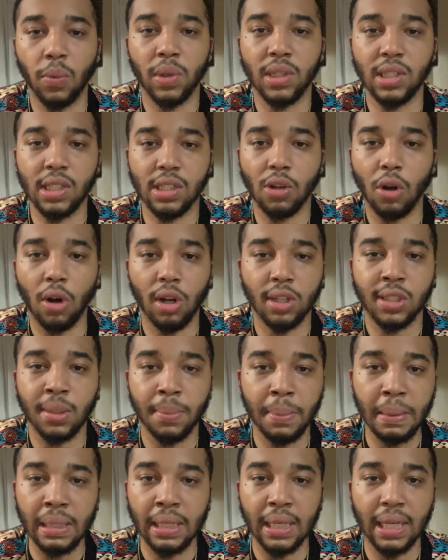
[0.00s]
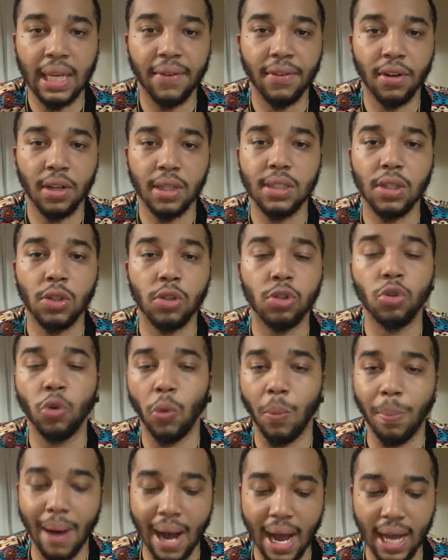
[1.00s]
which is ultimately giving us those
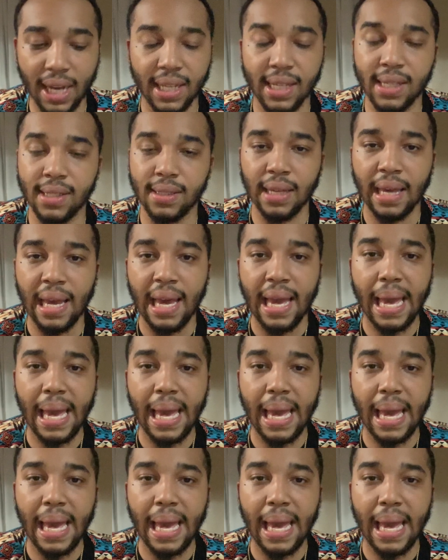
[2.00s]
new bodies